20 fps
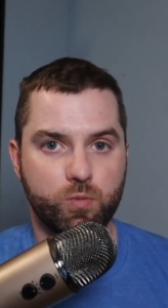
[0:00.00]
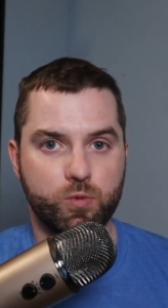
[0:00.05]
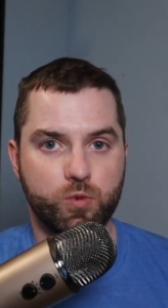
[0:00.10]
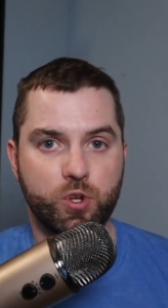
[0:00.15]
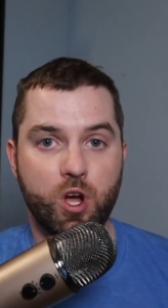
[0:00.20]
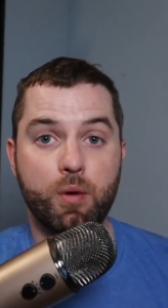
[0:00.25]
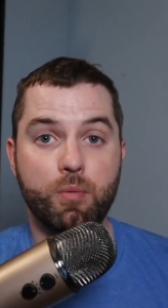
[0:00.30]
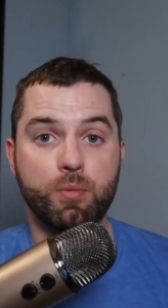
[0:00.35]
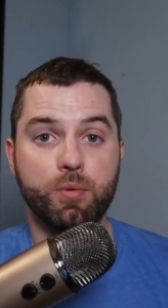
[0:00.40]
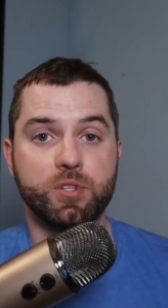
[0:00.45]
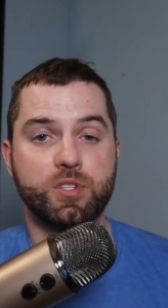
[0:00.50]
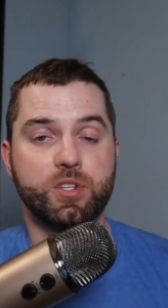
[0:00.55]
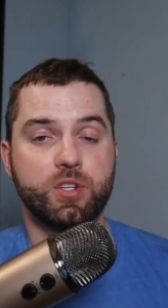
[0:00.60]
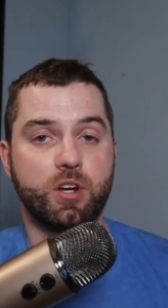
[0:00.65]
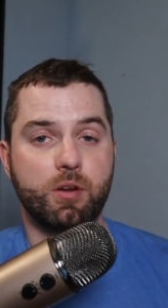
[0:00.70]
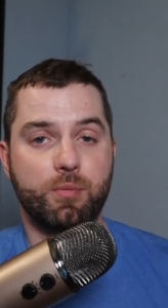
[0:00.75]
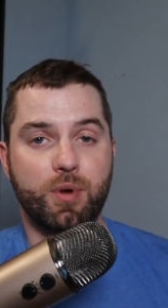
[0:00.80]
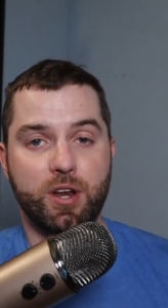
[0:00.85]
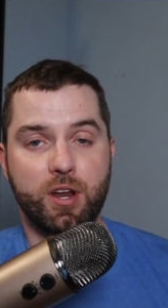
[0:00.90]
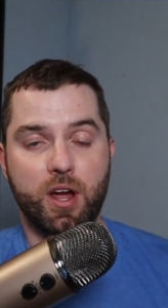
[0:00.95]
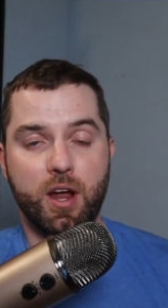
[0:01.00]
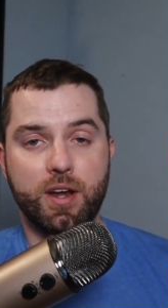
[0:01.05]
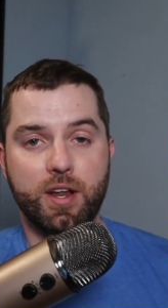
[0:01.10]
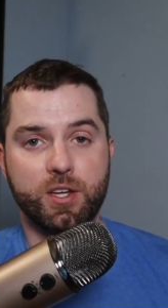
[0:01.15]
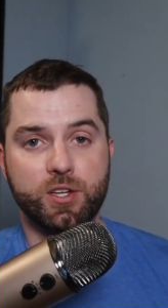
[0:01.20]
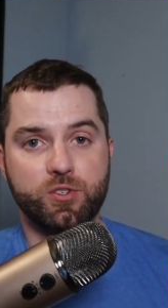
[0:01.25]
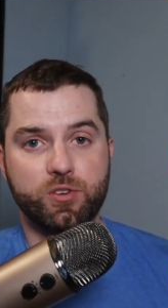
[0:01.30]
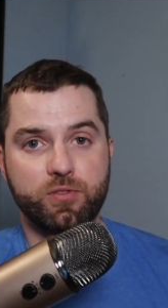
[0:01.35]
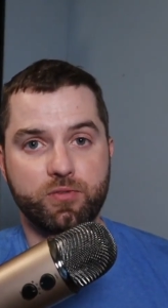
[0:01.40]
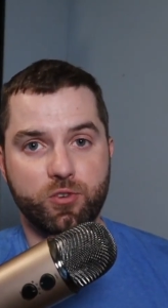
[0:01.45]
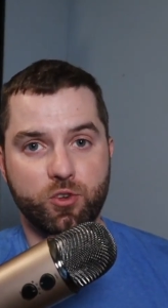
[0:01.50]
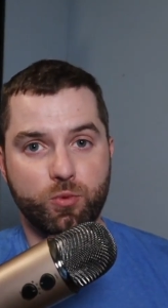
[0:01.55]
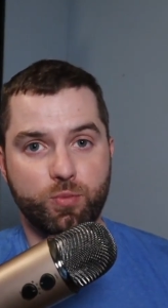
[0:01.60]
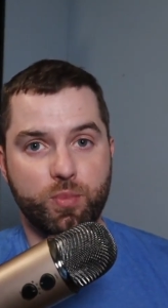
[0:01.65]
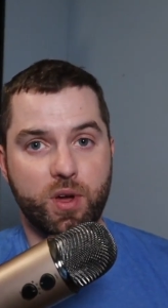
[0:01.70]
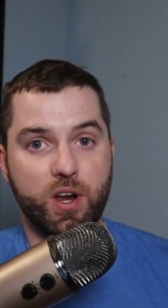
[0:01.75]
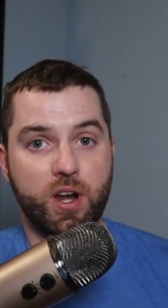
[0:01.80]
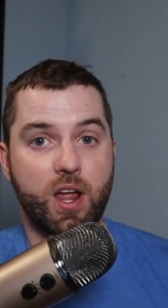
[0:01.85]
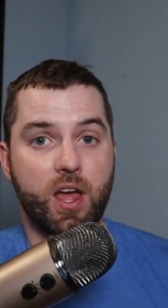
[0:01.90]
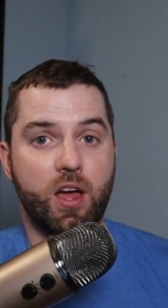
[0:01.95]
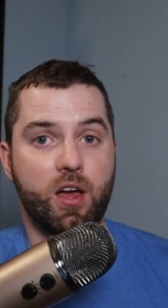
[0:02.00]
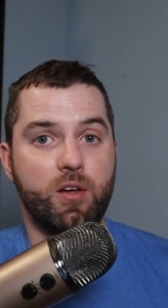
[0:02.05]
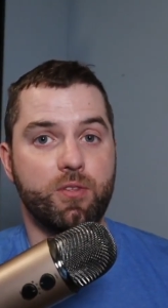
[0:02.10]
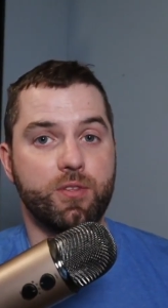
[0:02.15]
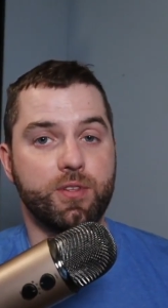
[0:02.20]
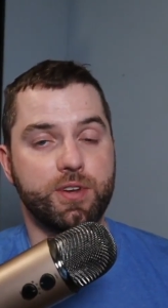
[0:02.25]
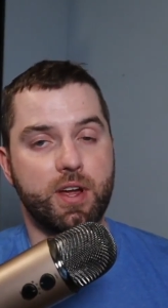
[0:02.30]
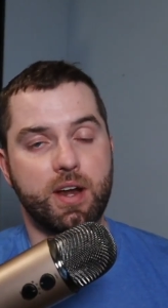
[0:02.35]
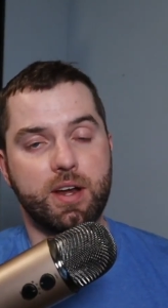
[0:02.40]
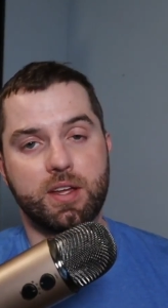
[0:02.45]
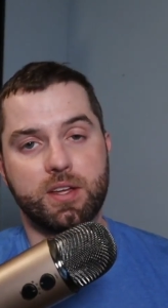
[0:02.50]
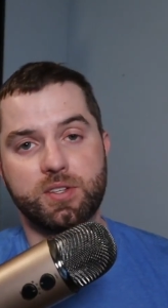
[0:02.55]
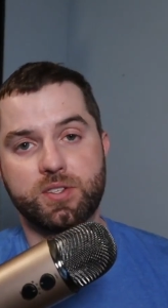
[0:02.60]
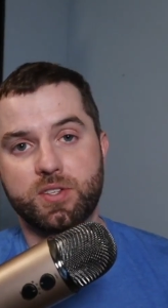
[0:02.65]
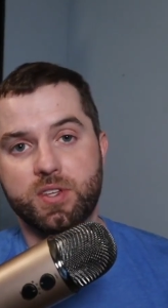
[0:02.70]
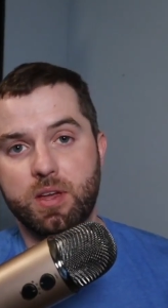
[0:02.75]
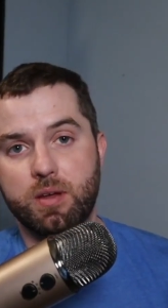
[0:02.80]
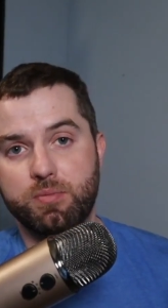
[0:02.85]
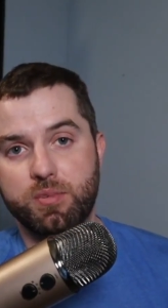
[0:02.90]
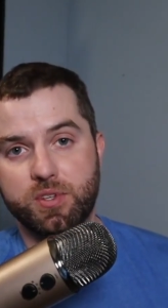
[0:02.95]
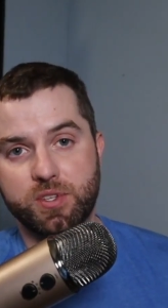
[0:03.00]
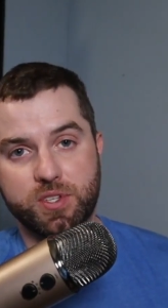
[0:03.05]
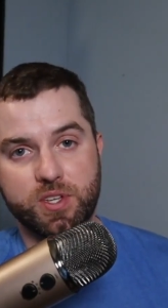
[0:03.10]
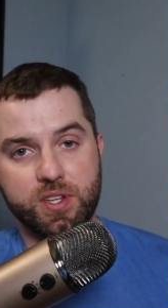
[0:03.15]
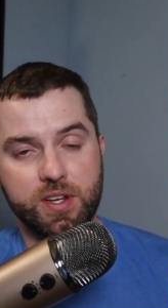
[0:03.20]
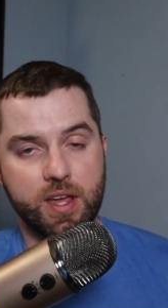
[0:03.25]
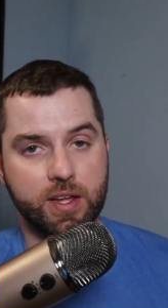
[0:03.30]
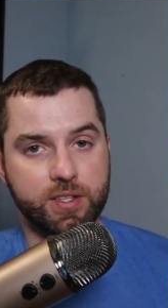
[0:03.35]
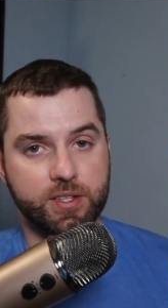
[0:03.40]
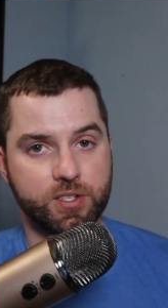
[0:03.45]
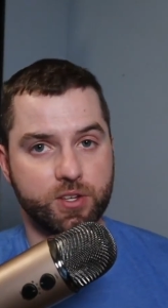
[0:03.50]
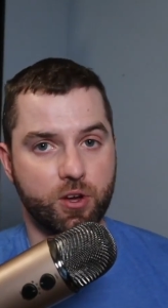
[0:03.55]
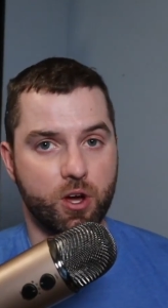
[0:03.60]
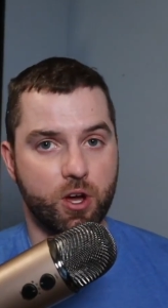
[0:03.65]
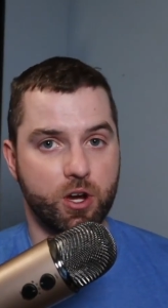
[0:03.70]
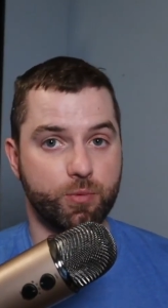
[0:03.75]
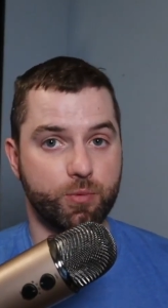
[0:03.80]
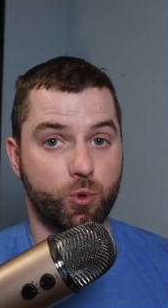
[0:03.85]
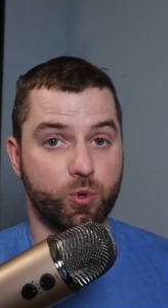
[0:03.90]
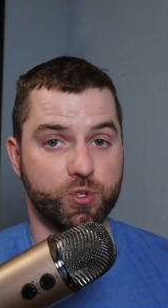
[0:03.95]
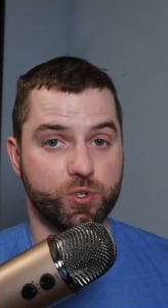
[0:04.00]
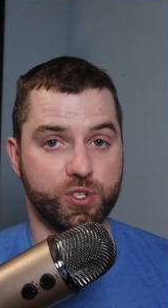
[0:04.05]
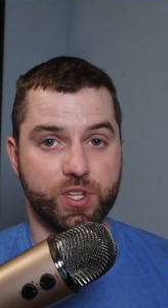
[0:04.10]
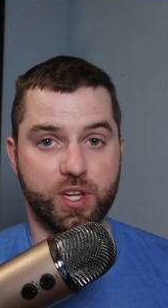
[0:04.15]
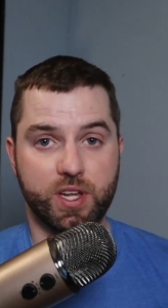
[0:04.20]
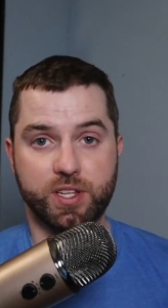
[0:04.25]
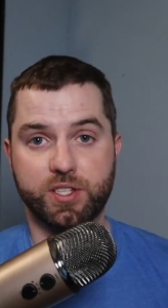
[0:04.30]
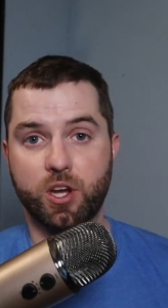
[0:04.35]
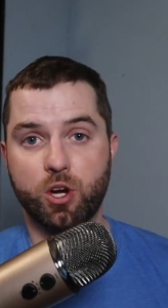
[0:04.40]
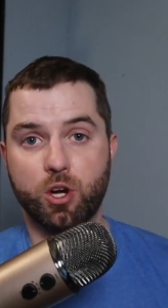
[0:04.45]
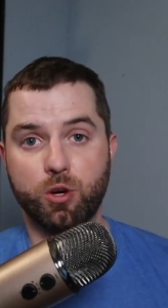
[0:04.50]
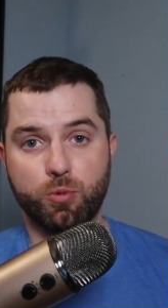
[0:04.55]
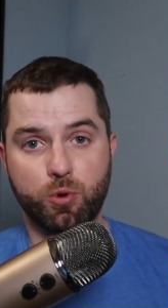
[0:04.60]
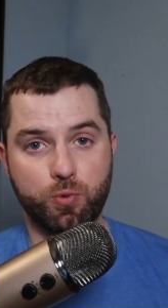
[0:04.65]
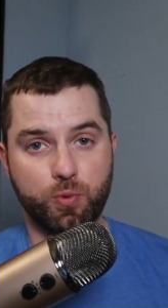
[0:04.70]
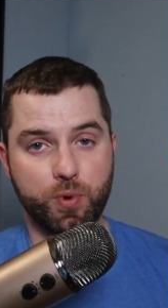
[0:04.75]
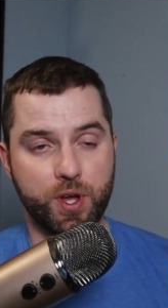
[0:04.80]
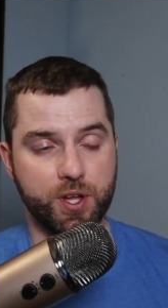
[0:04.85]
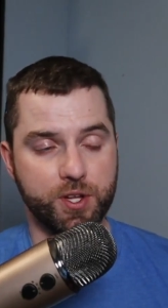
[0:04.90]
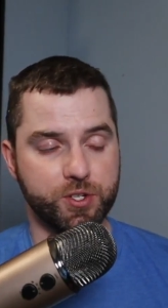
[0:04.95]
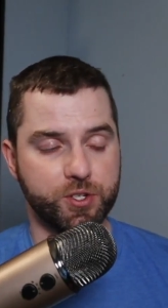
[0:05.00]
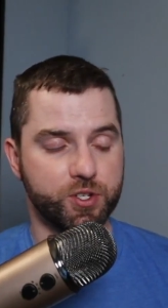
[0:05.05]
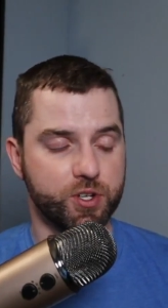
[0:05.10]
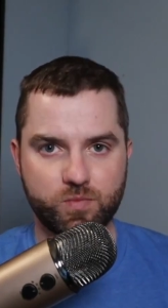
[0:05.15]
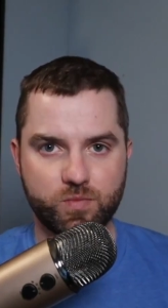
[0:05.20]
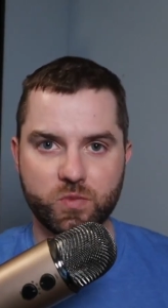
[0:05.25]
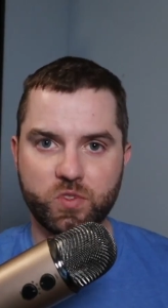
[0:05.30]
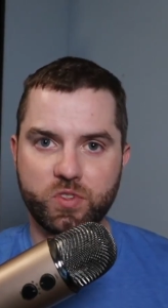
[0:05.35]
commented on my 9X review about how the 9X kept disconnecting on them or just had terrible range.